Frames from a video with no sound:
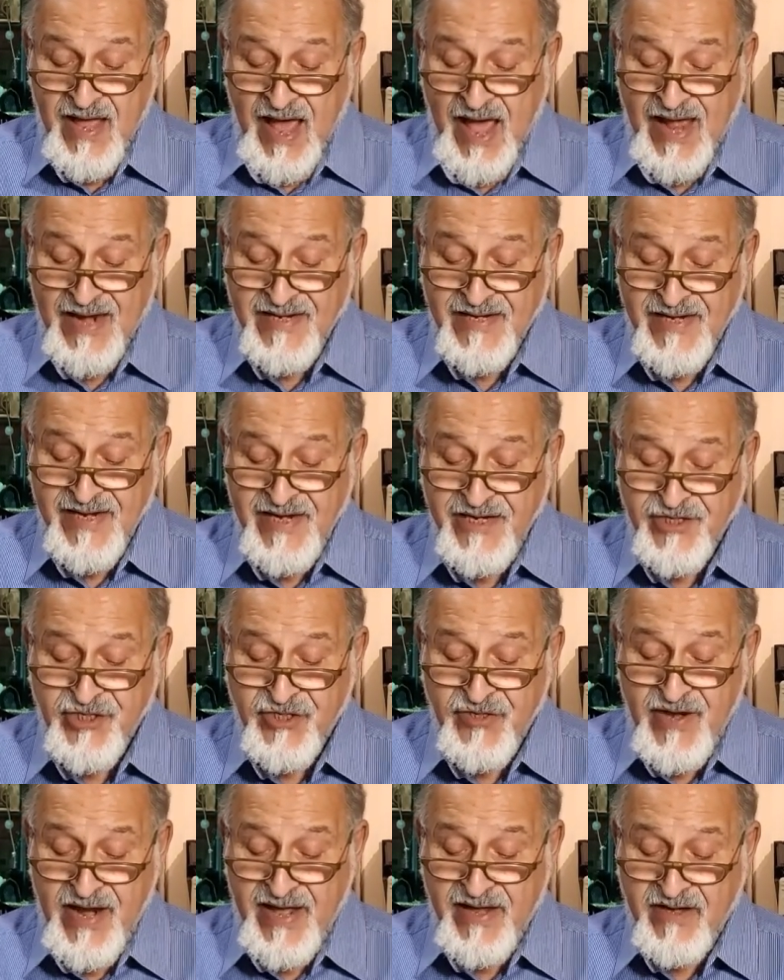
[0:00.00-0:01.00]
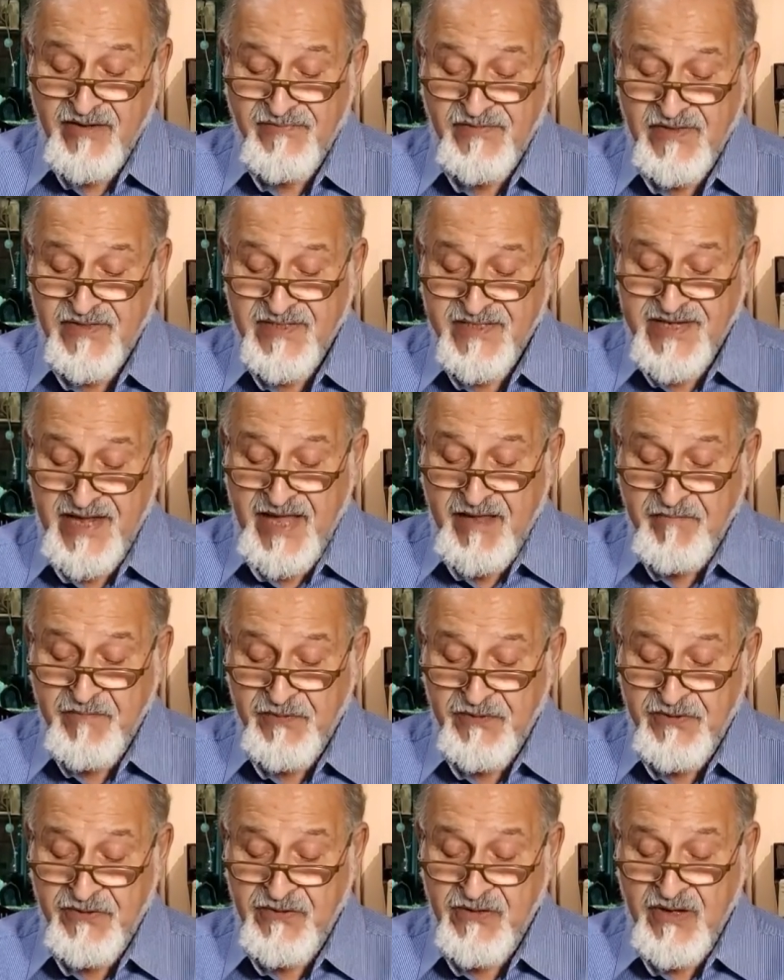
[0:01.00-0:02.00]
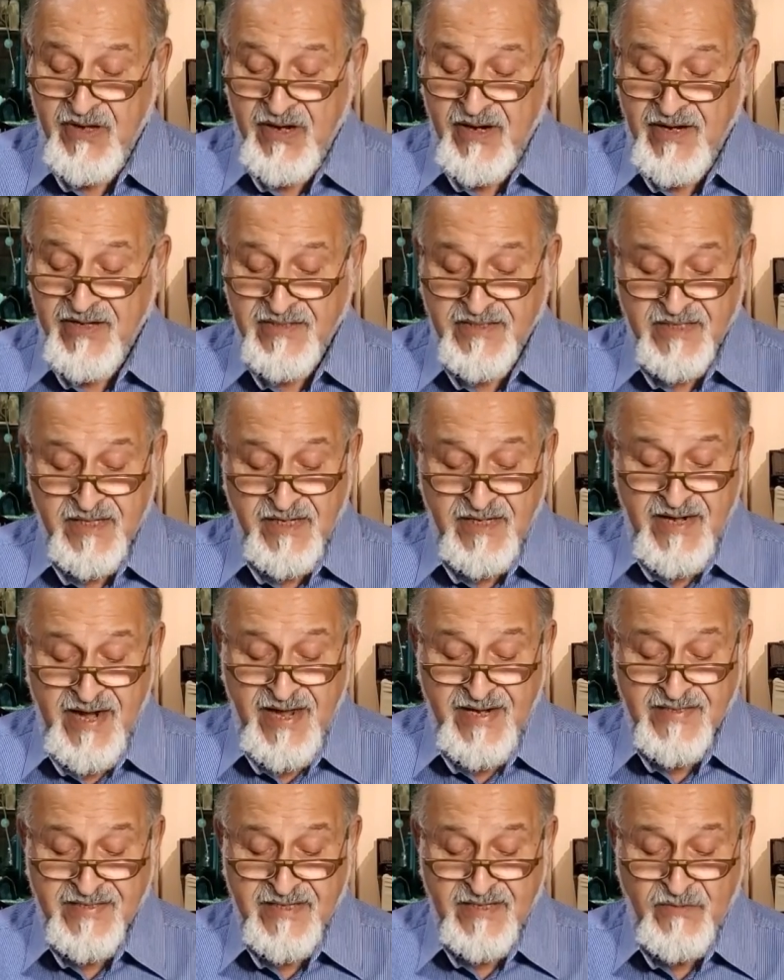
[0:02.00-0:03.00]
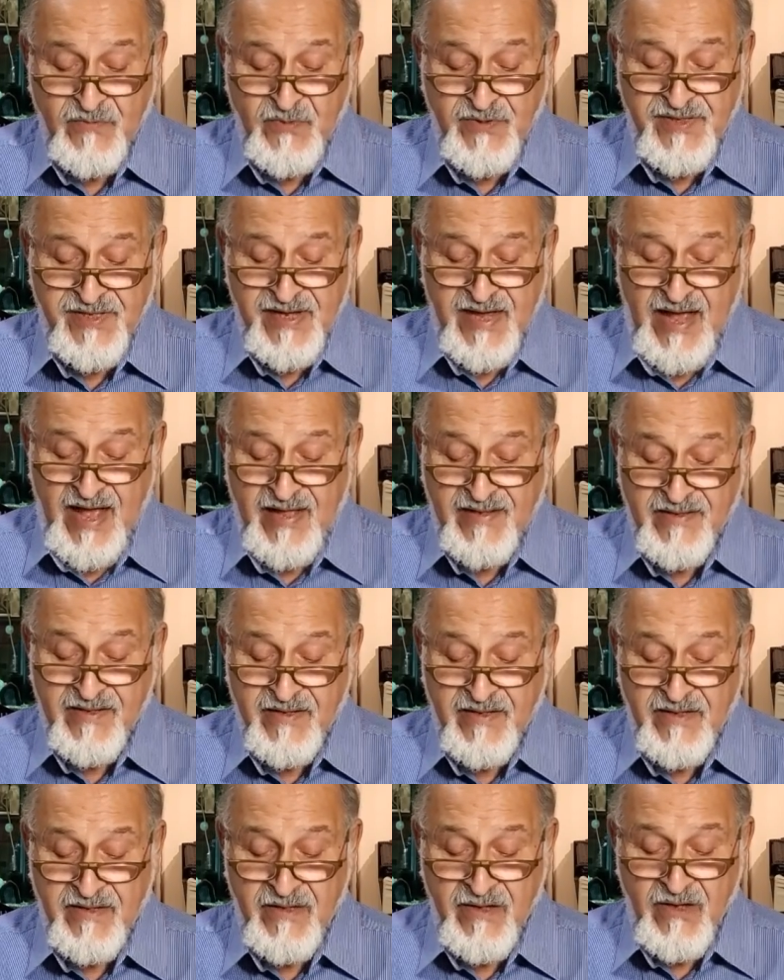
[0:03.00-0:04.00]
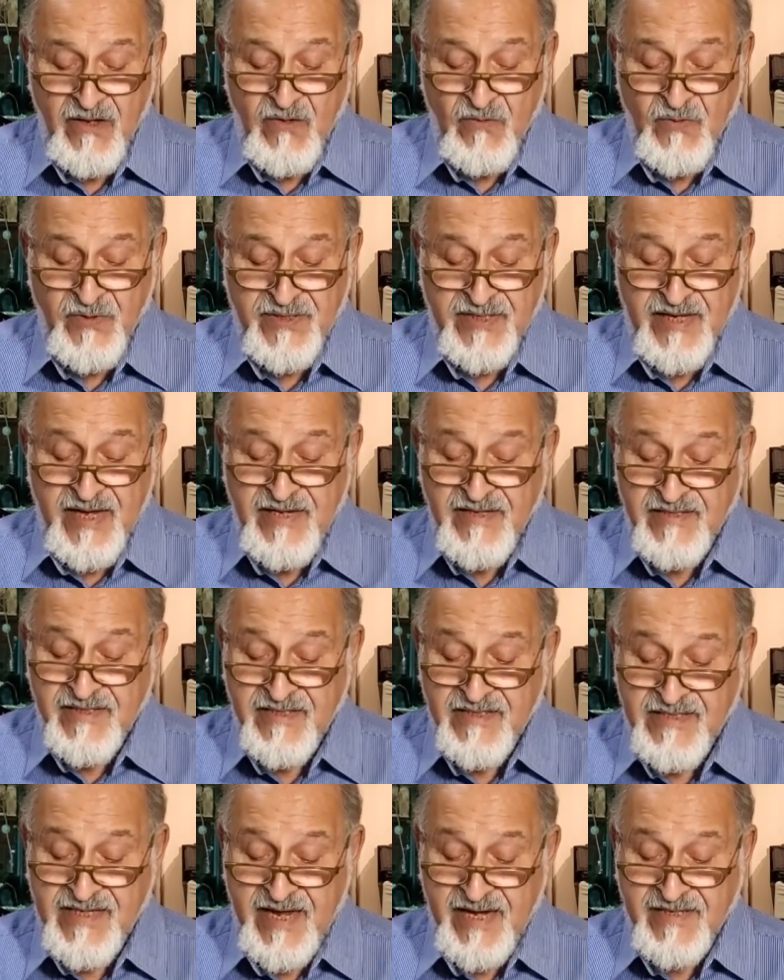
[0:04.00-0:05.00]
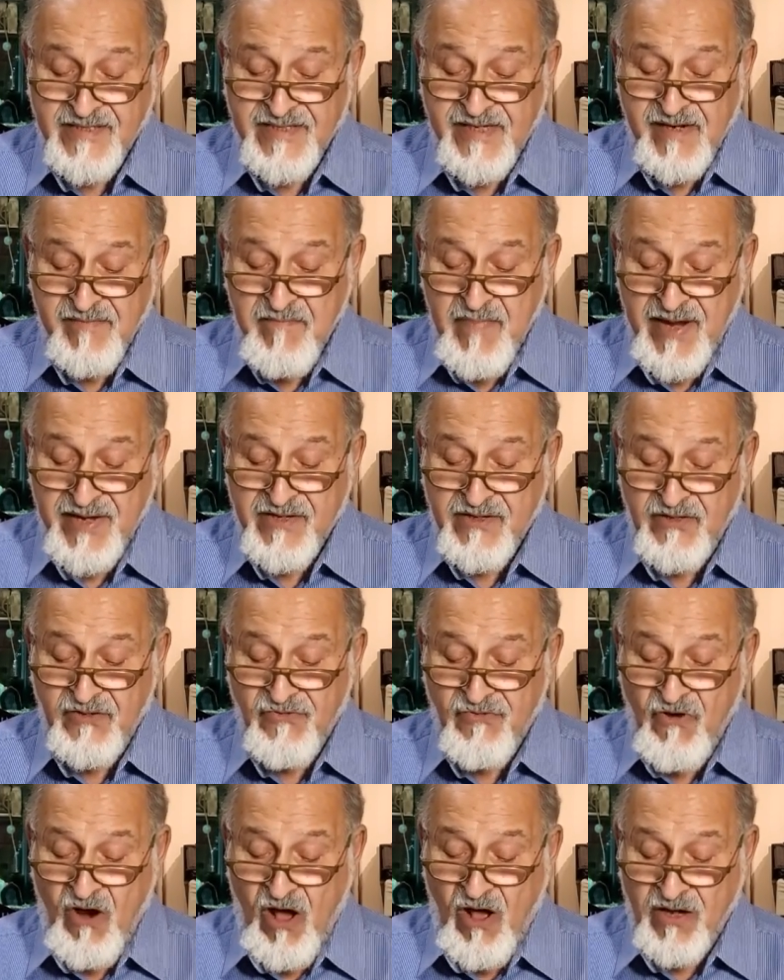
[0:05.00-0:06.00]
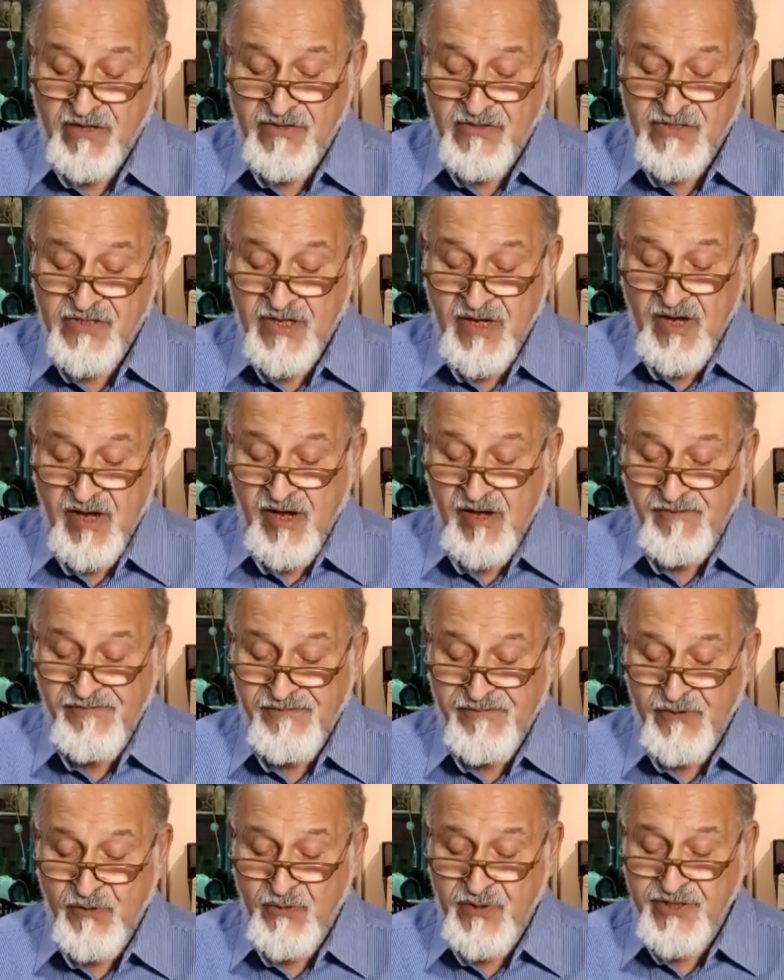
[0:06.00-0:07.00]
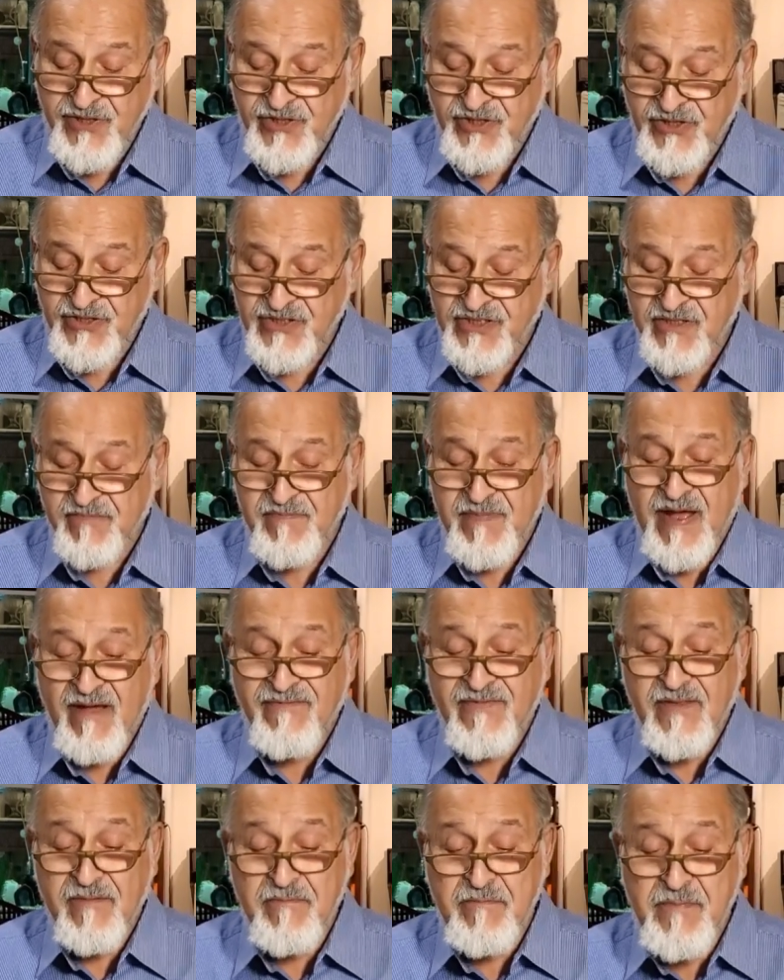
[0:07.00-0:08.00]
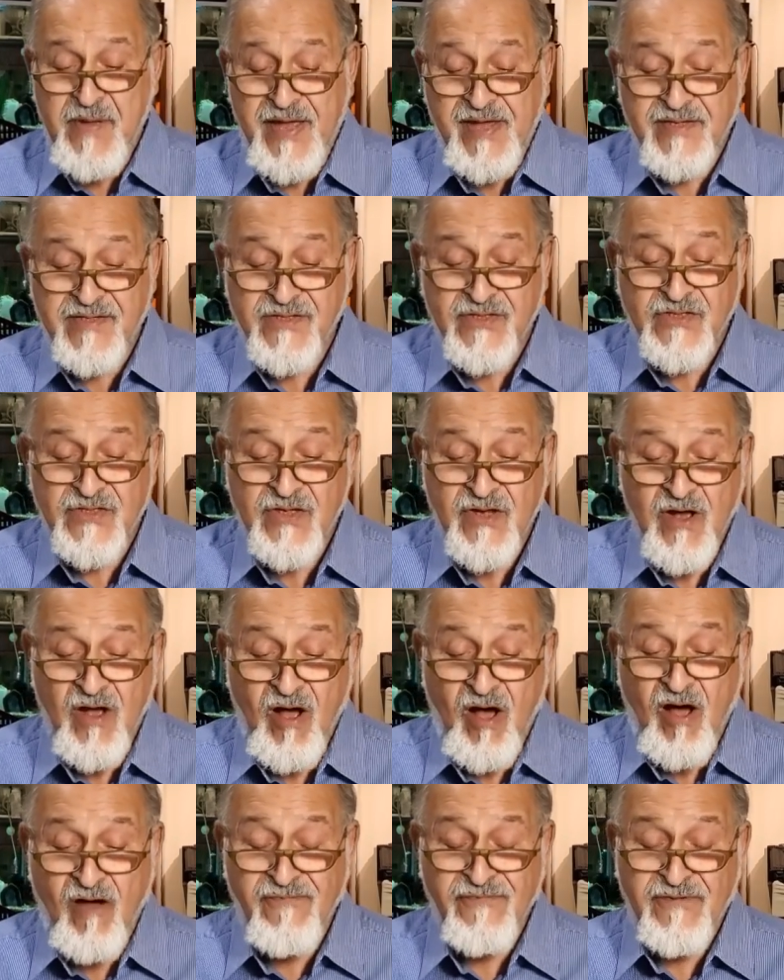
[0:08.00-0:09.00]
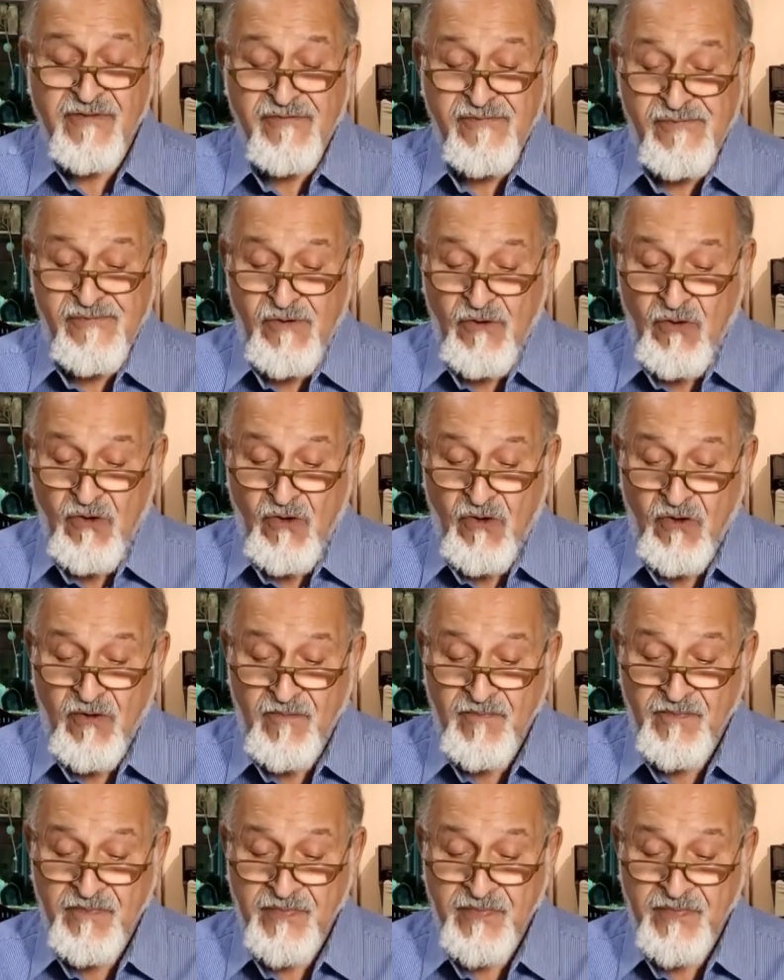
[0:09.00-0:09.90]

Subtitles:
and each leg of the table is connected with the other with intersecting metal rods a few inches above the base of the floor.